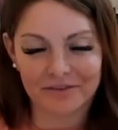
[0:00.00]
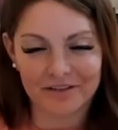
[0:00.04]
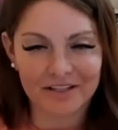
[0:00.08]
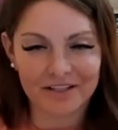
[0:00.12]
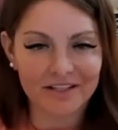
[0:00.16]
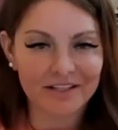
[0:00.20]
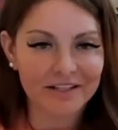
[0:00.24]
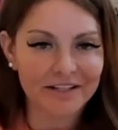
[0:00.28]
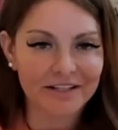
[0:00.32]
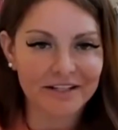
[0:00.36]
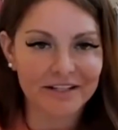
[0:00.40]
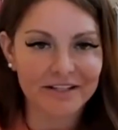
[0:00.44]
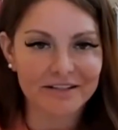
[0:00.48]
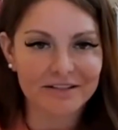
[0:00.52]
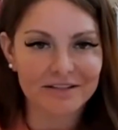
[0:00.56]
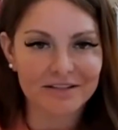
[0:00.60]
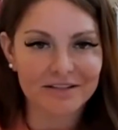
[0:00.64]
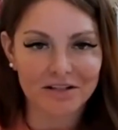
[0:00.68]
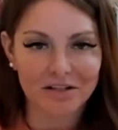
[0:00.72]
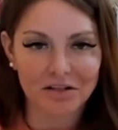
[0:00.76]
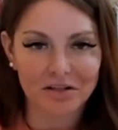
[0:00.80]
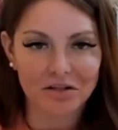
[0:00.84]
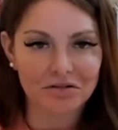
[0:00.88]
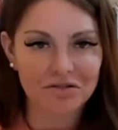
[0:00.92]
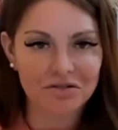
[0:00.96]
feelings,
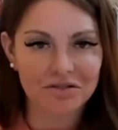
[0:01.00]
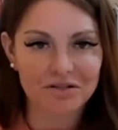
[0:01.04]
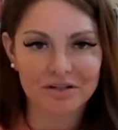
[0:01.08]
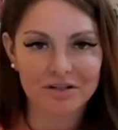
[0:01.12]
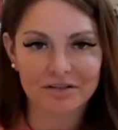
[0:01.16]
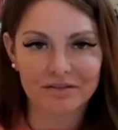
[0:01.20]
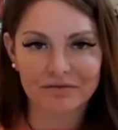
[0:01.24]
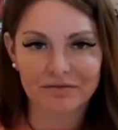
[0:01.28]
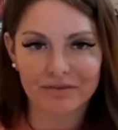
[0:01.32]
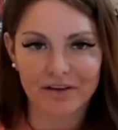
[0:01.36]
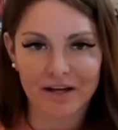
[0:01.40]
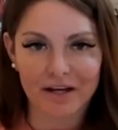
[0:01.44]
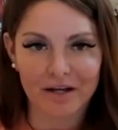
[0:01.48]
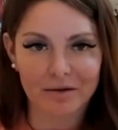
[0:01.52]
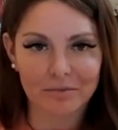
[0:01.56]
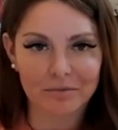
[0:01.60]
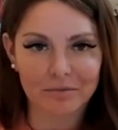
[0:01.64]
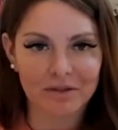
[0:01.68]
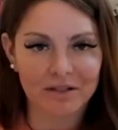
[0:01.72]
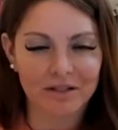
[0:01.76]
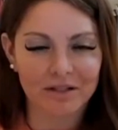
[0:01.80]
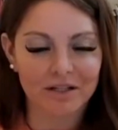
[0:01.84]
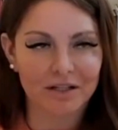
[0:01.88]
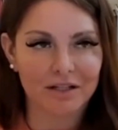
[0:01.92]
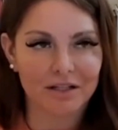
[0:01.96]
closer to
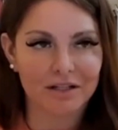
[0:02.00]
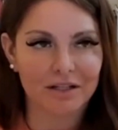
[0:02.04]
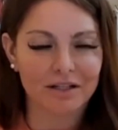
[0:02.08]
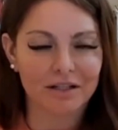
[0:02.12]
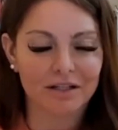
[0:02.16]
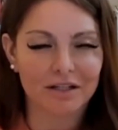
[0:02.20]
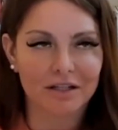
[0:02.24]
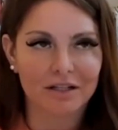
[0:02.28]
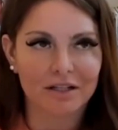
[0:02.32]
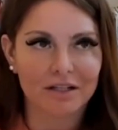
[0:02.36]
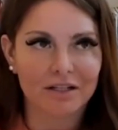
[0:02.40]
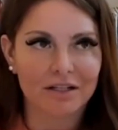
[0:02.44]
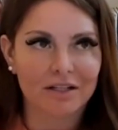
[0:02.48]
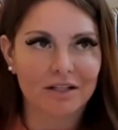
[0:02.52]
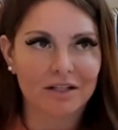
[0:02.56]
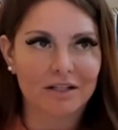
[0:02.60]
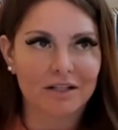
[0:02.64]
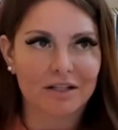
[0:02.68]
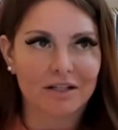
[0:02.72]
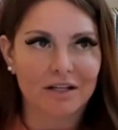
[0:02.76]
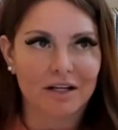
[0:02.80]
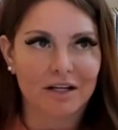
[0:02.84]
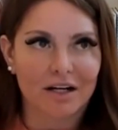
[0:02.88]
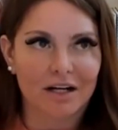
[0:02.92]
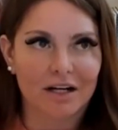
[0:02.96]
family,
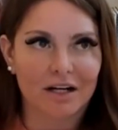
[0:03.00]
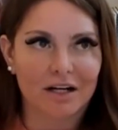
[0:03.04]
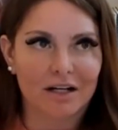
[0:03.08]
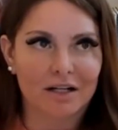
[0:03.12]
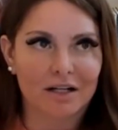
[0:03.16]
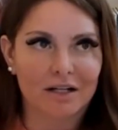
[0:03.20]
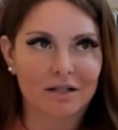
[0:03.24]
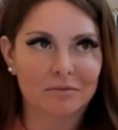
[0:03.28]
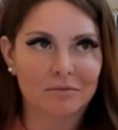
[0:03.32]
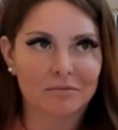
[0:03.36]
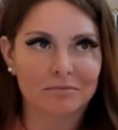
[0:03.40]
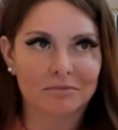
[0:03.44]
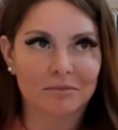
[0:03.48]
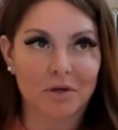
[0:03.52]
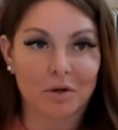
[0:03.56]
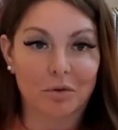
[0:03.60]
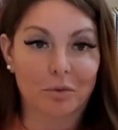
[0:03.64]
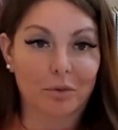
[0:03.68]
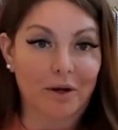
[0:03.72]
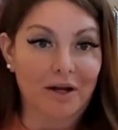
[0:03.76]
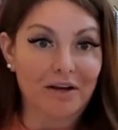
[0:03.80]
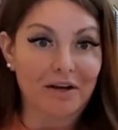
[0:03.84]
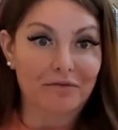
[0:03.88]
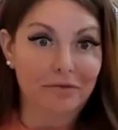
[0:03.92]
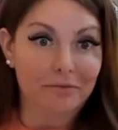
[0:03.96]

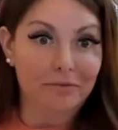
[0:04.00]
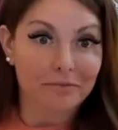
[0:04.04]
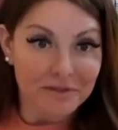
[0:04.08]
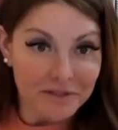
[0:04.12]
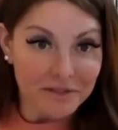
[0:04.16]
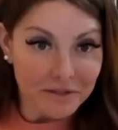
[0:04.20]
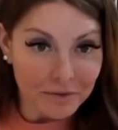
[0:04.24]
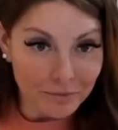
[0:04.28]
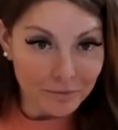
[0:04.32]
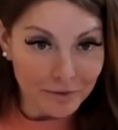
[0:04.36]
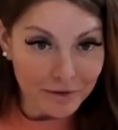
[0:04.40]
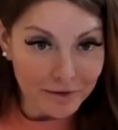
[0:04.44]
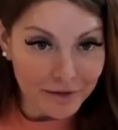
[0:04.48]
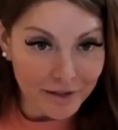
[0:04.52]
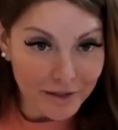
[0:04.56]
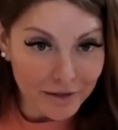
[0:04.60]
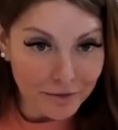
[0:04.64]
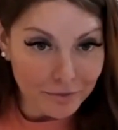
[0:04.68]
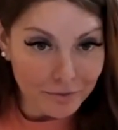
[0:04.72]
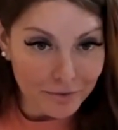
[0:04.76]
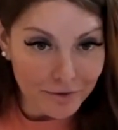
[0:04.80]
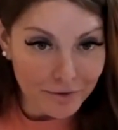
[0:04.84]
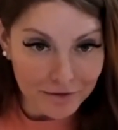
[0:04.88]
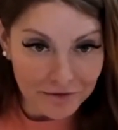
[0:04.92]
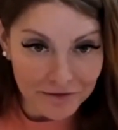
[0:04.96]
away from someone they
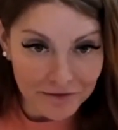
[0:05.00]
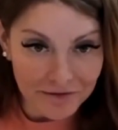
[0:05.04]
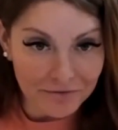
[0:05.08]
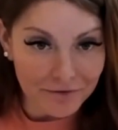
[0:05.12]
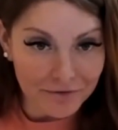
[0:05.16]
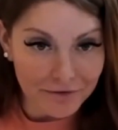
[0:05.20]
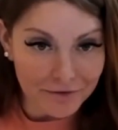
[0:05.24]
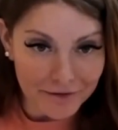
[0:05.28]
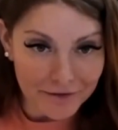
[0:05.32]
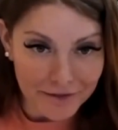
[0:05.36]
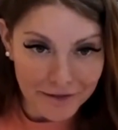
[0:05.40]
don't want to live with